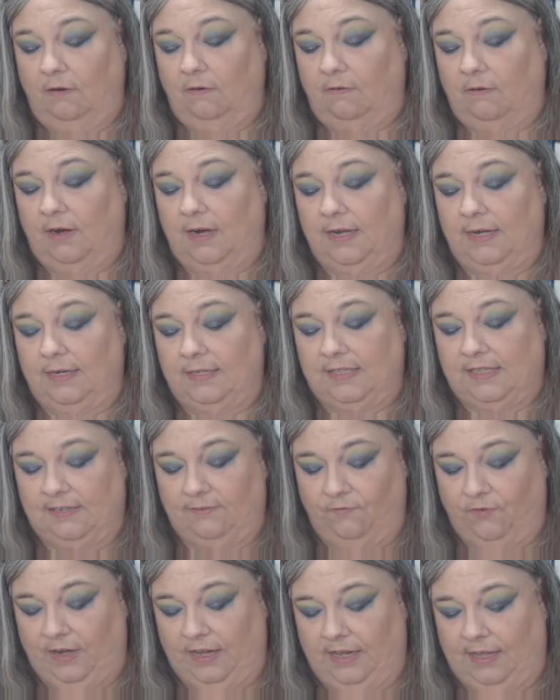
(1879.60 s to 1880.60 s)
All right,
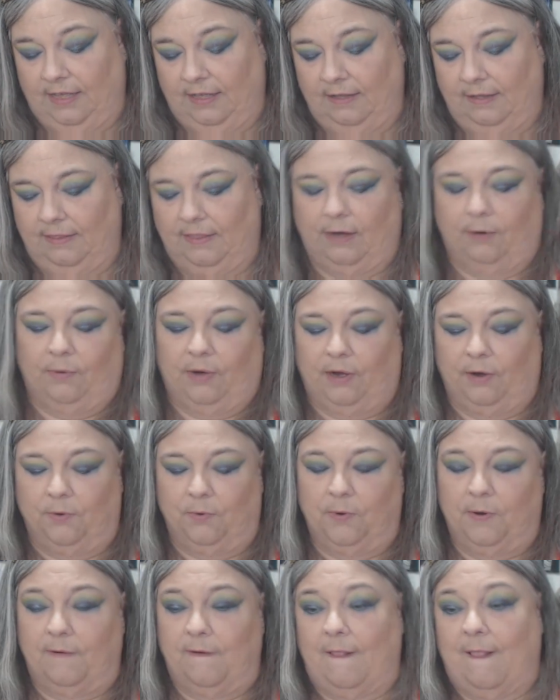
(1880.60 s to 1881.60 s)
let's see if we can get, there we
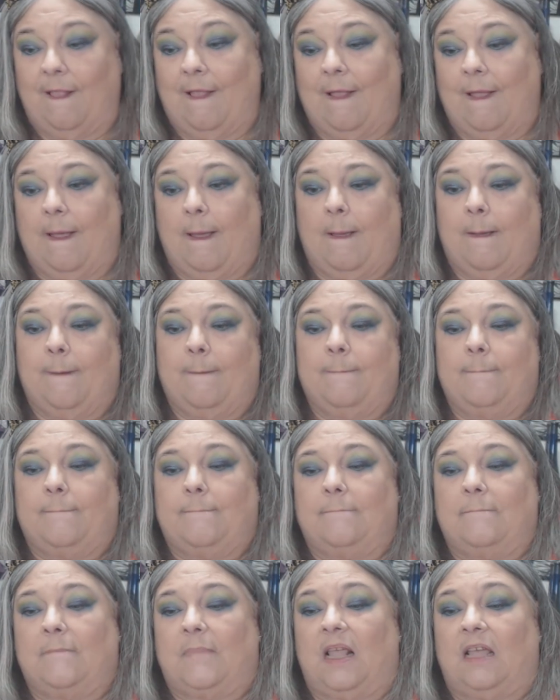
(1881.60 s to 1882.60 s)
go.
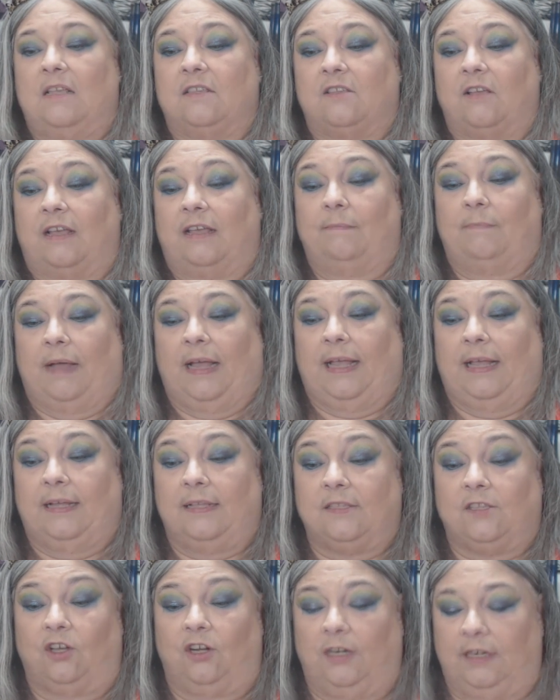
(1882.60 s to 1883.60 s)
So get the
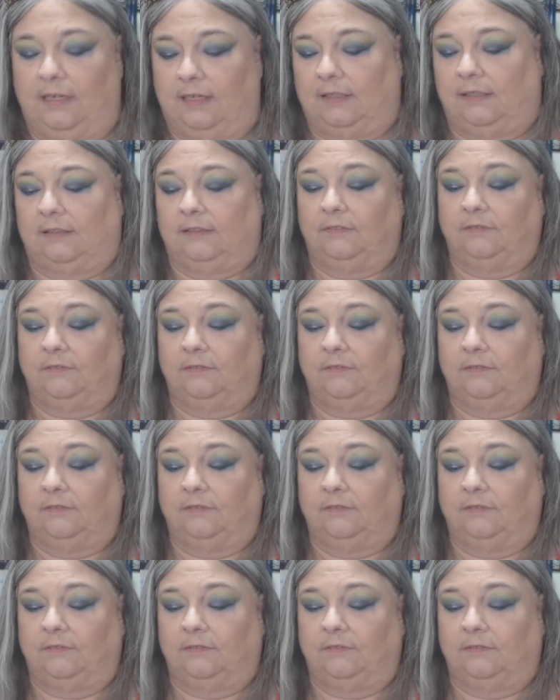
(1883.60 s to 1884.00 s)
hands on it.